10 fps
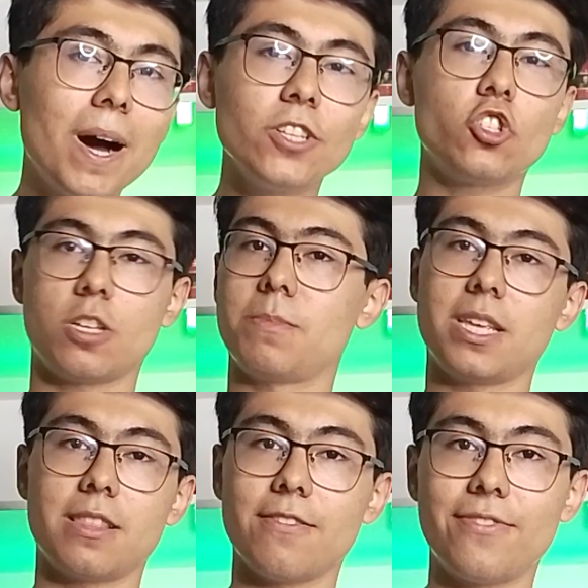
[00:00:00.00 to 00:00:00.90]
punching
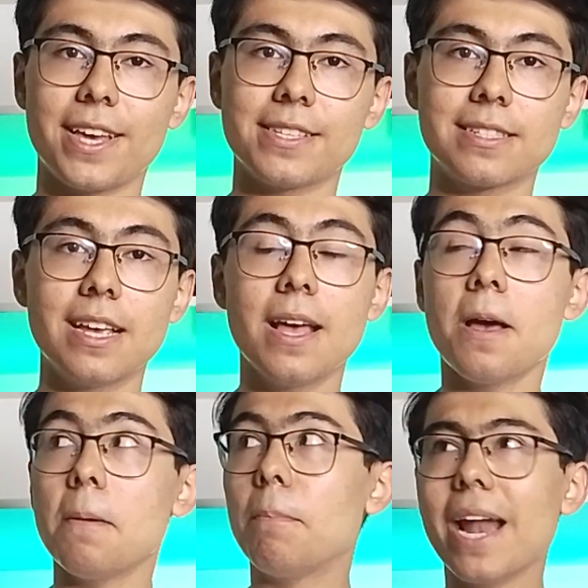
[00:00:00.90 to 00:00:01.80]
me in the face,
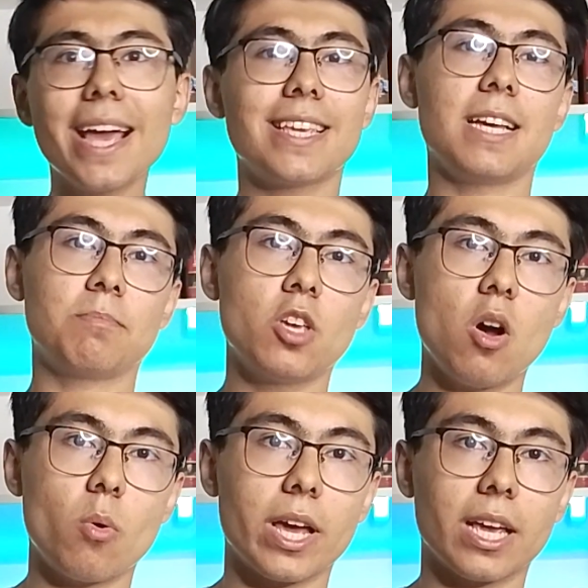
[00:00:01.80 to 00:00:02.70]
but I kept
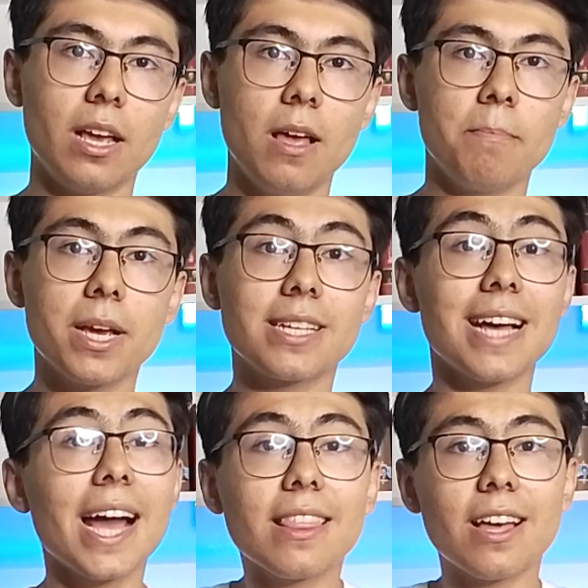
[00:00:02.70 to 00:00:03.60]
going because
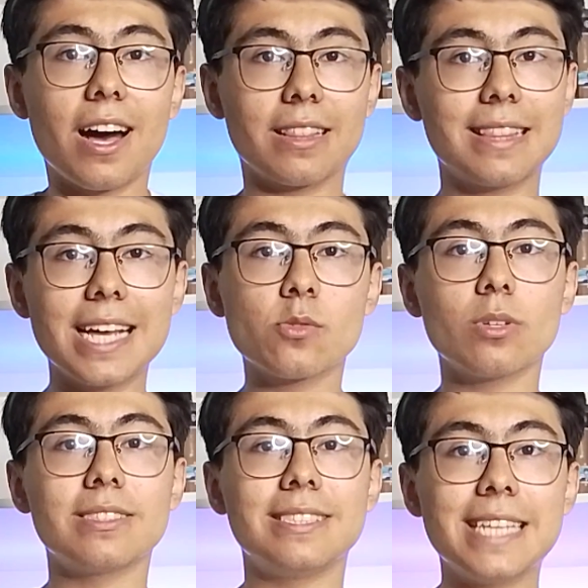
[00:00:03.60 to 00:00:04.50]
I thought that's
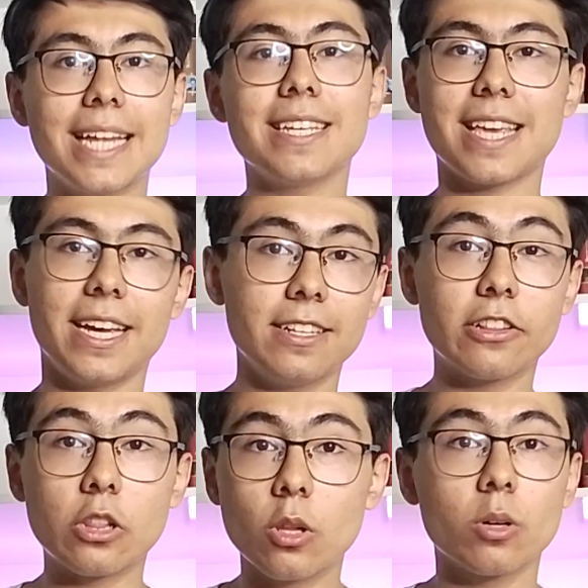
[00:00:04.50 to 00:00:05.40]
what
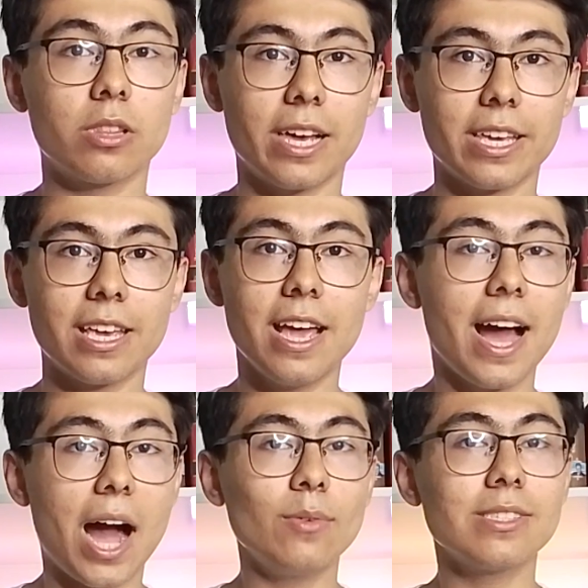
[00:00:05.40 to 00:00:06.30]
dedicated looked like.
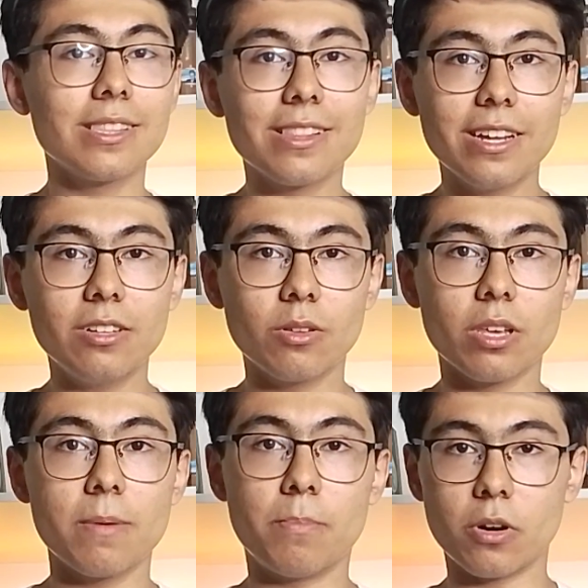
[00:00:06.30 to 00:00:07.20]
I was
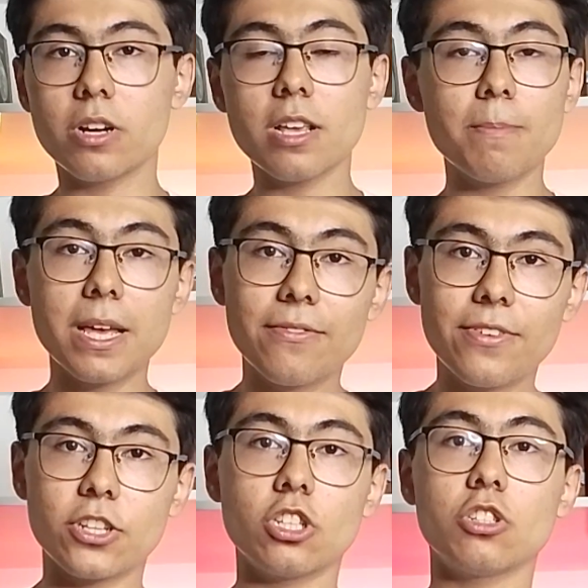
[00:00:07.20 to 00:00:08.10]
literally burning my
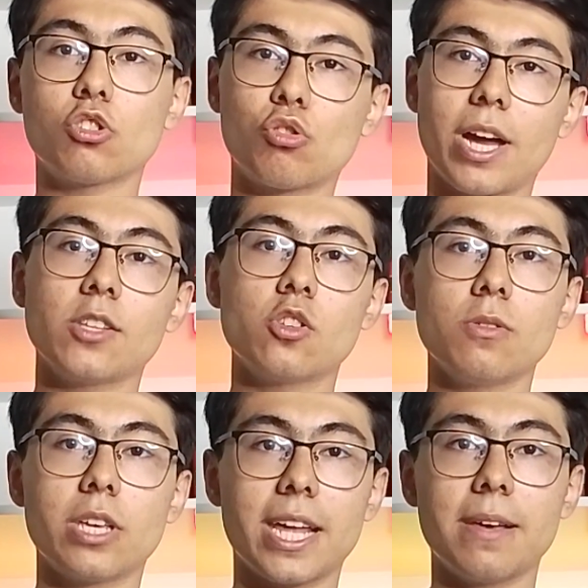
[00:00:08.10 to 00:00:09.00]
vision trying
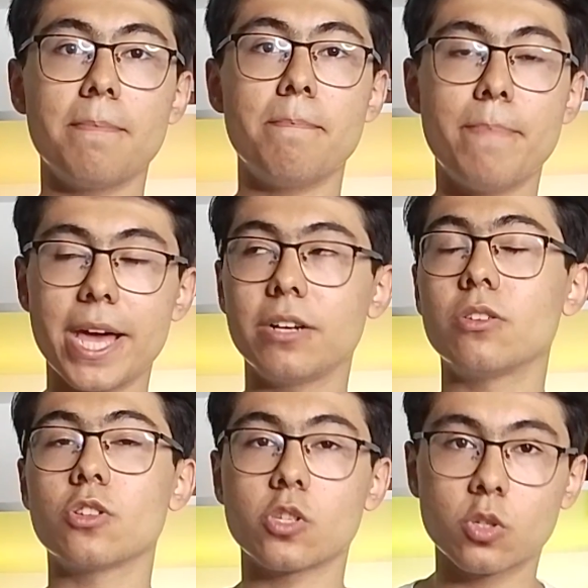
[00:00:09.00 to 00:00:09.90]
to get a
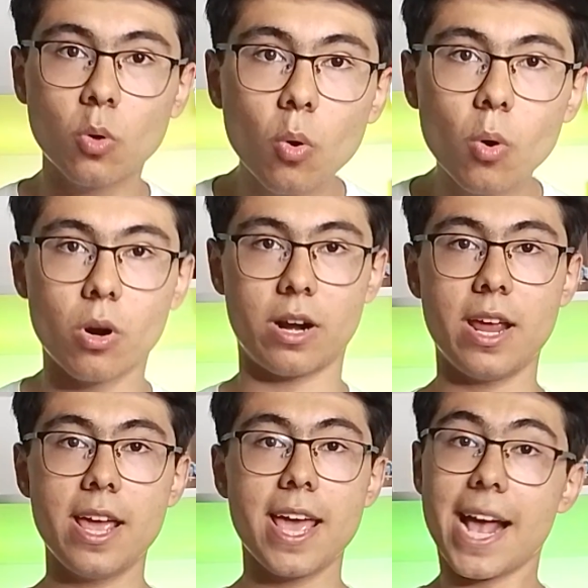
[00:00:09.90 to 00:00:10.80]
better score.
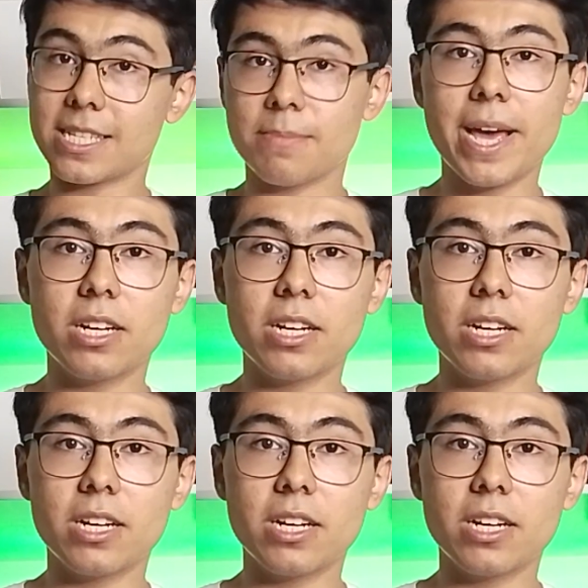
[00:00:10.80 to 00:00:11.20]
As a